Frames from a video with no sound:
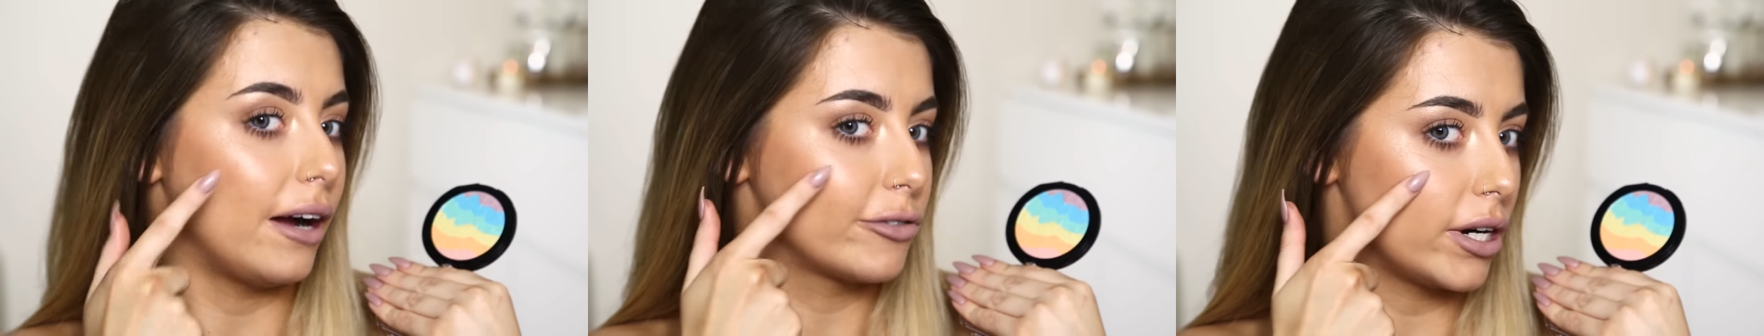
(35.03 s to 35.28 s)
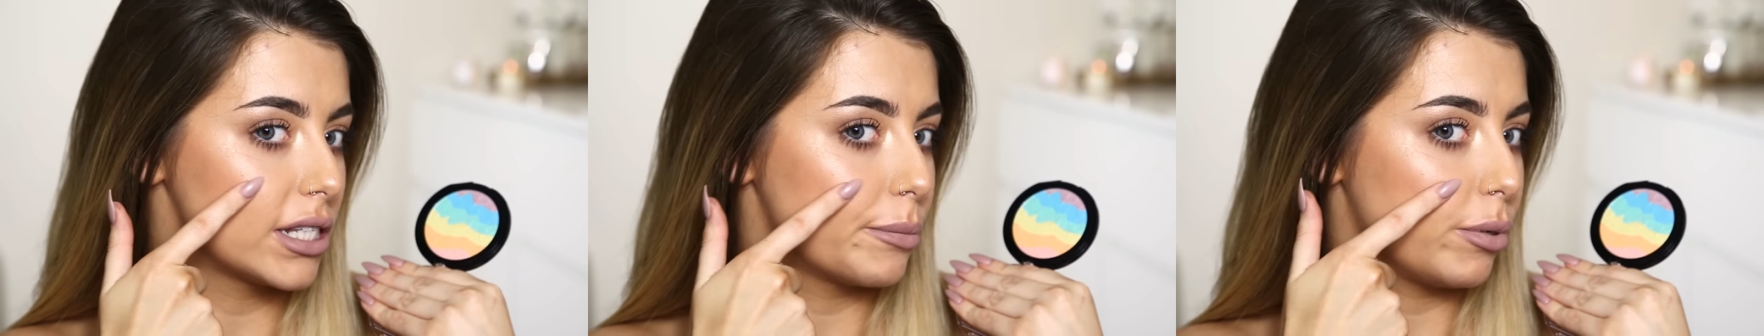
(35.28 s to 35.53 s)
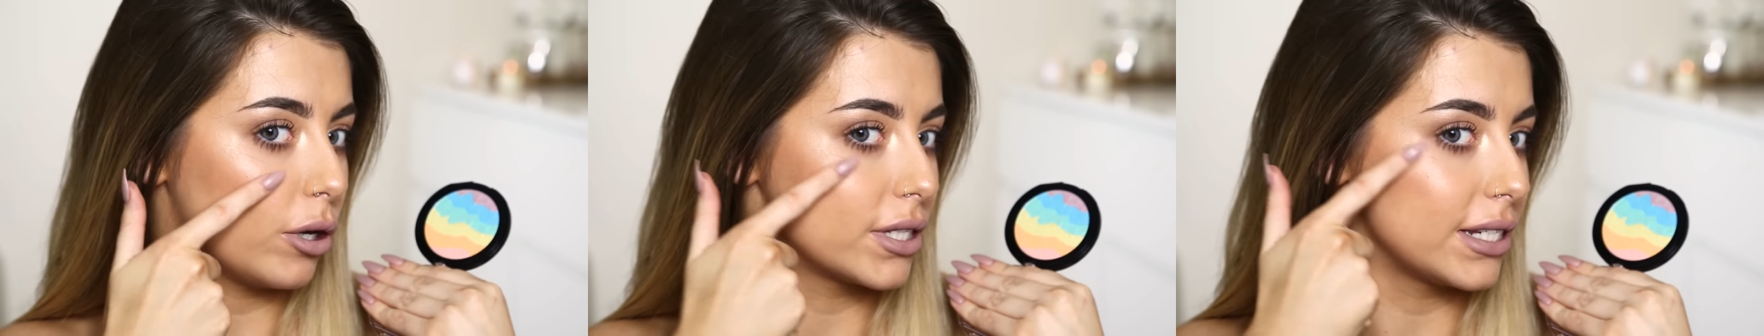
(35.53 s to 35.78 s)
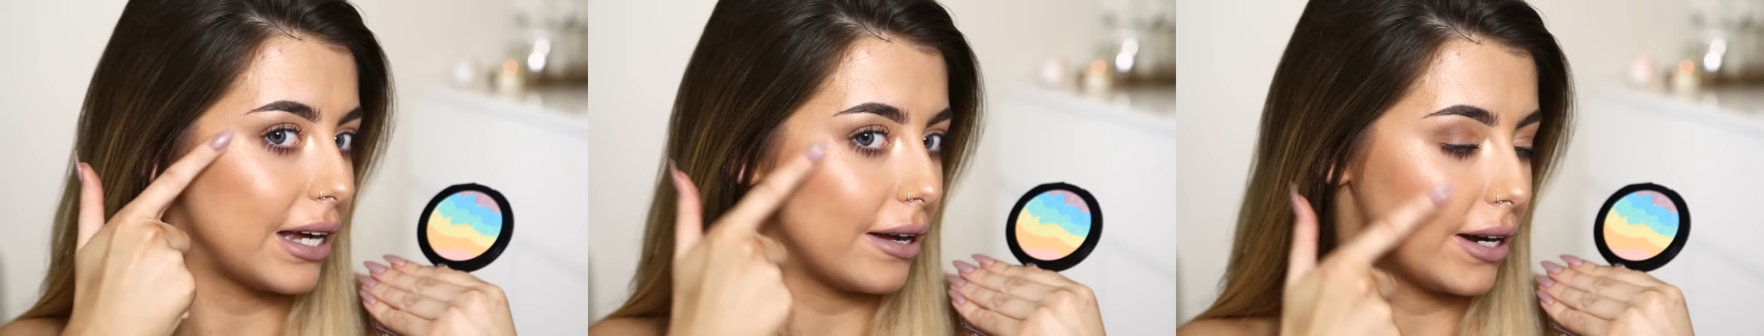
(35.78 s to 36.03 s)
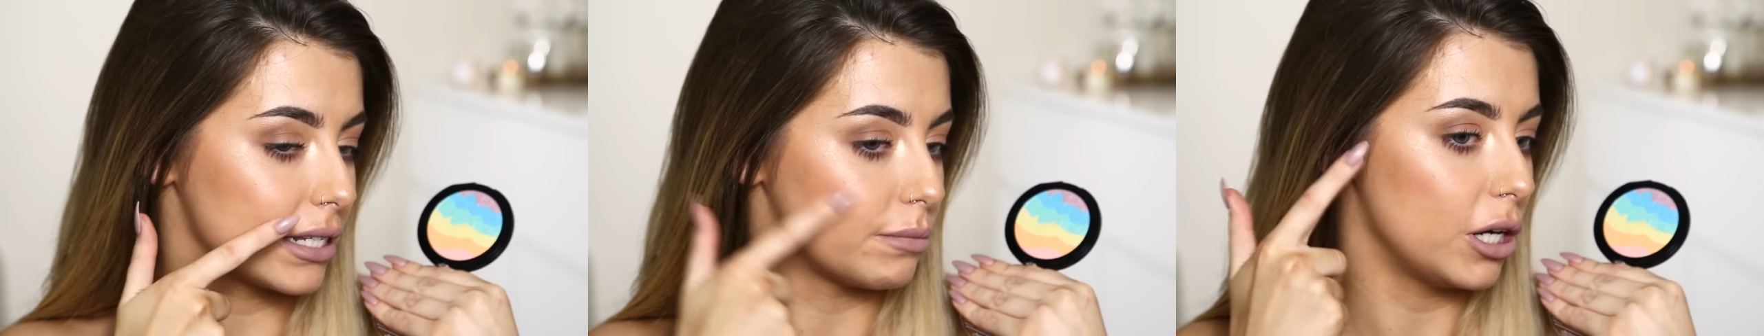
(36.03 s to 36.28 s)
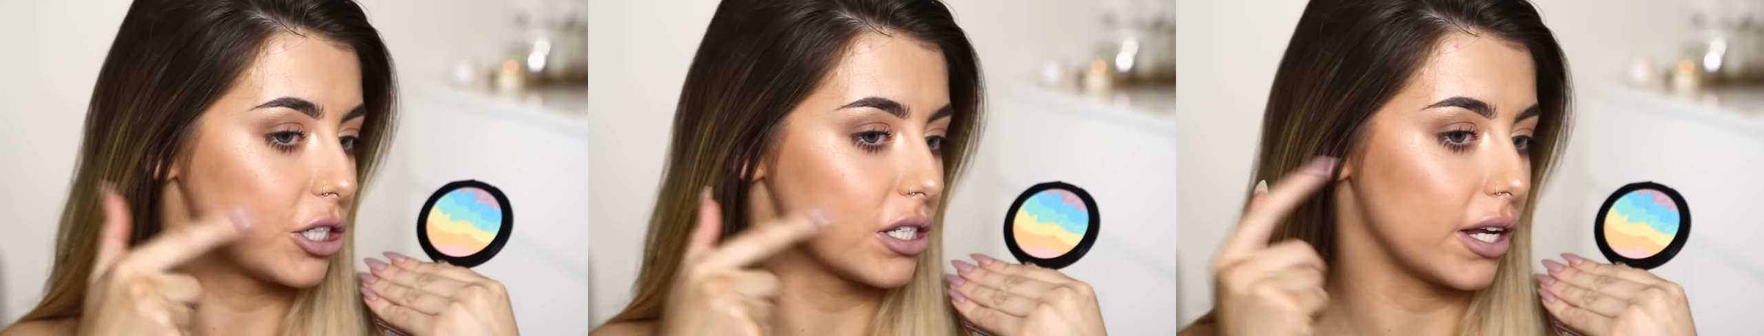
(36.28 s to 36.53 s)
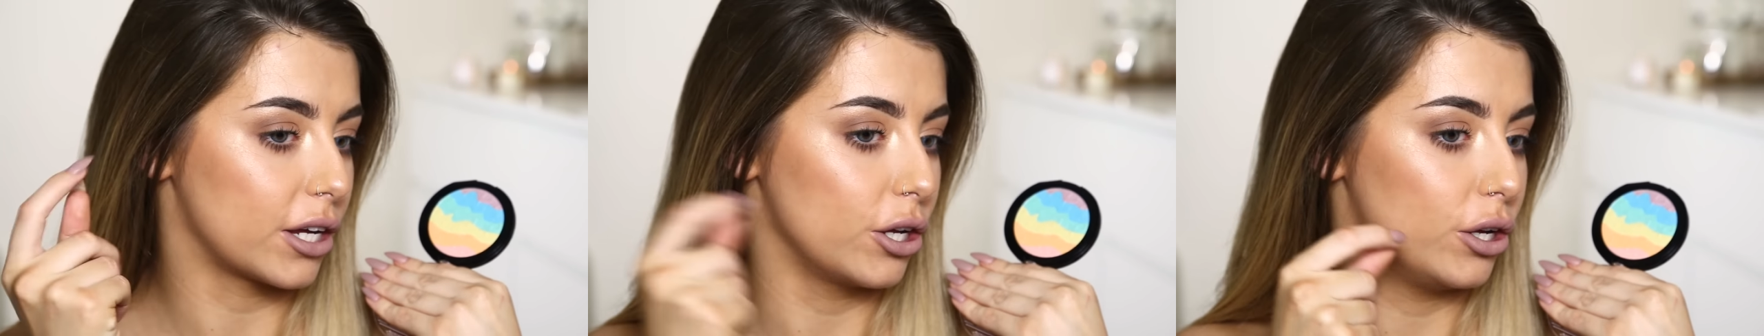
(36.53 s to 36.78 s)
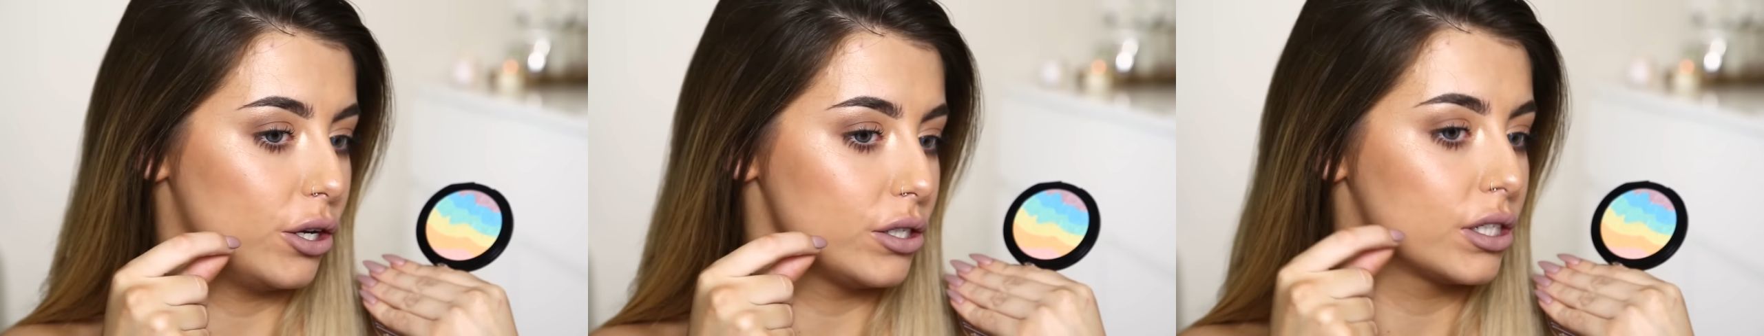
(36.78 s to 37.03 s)
I've tried to blot it down as much as I
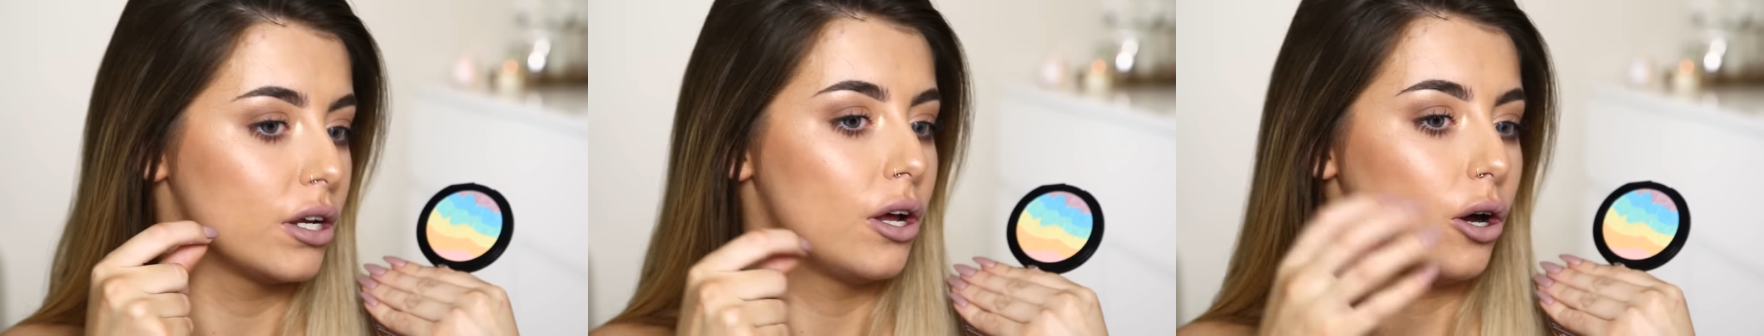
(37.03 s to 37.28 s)
could